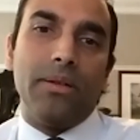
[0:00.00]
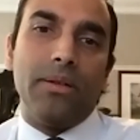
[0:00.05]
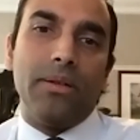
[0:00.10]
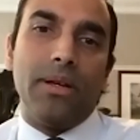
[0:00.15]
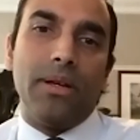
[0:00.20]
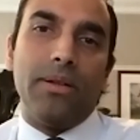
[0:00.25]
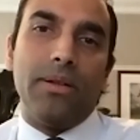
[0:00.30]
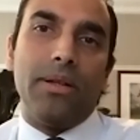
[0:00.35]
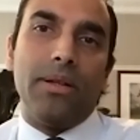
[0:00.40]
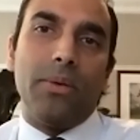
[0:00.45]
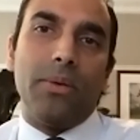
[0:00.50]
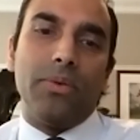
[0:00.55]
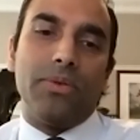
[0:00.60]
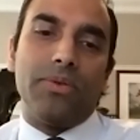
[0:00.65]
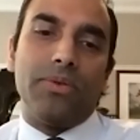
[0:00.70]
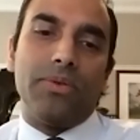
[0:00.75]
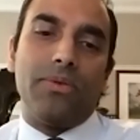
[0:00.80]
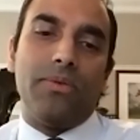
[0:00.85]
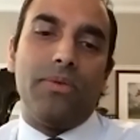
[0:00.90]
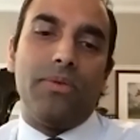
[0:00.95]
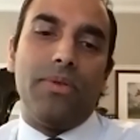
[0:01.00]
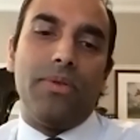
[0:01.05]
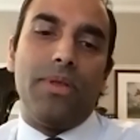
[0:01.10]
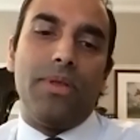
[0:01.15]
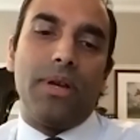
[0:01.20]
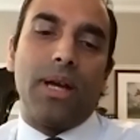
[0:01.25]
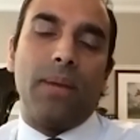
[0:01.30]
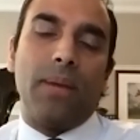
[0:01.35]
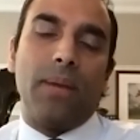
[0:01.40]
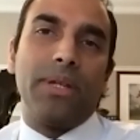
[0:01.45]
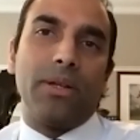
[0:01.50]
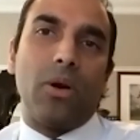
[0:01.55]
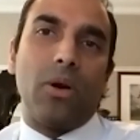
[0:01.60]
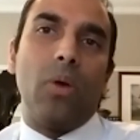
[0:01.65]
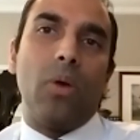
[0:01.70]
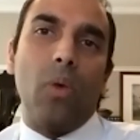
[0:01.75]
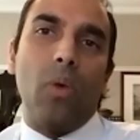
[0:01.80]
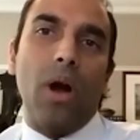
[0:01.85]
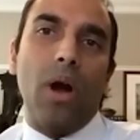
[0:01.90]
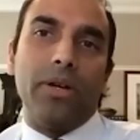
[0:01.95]
There was the company that got
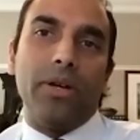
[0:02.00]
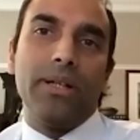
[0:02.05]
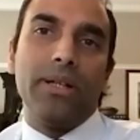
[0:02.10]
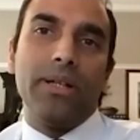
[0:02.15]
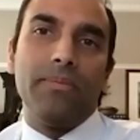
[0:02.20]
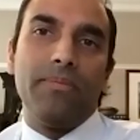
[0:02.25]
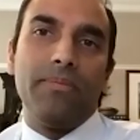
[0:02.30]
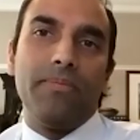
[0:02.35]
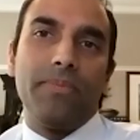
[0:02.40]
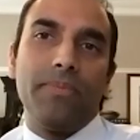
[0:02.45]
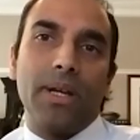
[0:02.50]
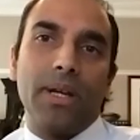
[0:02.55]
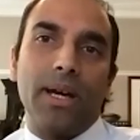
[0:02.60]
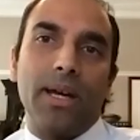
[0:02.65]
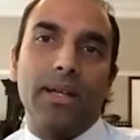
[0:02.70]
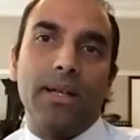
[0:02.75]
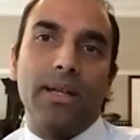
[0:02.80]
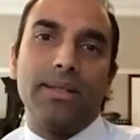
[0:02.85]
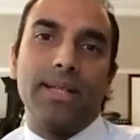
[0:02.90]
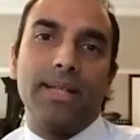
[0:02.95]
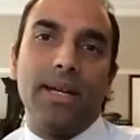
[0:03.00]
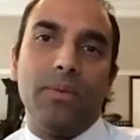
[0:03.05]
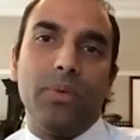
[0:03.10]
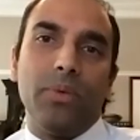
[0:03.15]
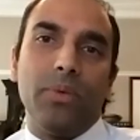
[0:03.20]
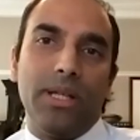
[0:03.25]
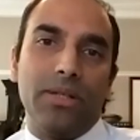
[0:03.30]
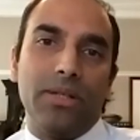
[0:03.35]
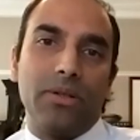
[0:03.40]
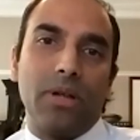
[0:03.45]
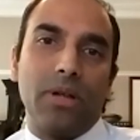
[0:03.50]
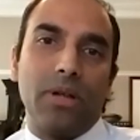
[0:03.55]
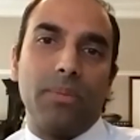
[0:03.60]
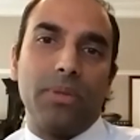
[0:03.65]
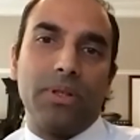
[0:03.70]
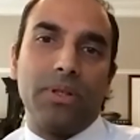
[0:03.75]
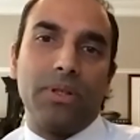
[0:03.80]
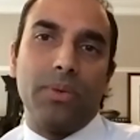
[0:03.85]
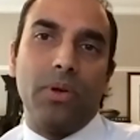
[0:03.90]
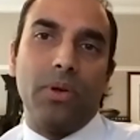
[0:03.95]
worried and said, we need to cut
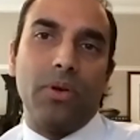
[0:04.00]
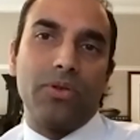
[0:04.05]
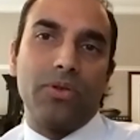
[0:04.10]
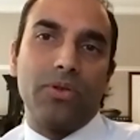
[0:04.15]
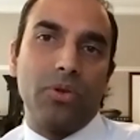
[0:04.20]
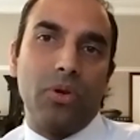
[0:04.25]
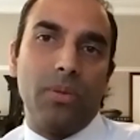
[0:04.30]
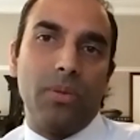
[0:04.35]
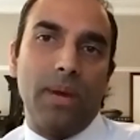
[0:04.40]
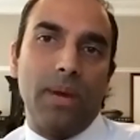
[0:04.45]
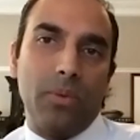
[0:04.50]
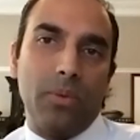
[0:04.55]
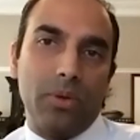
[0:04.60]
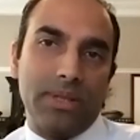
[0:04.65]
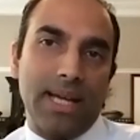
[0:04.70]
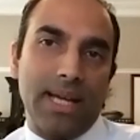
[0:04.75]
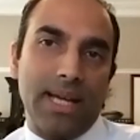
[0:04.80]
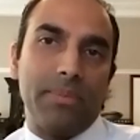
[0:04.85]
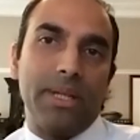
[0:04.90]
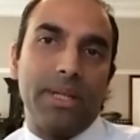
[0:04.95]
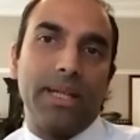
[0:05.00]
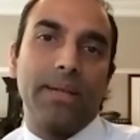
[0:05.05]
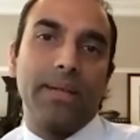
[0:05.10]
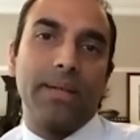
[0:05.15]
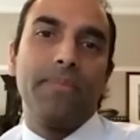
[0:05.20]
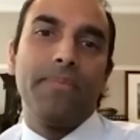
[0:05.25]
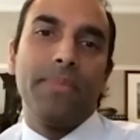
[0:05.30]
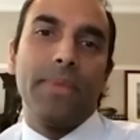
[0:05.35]
because we're not sure about what's happening.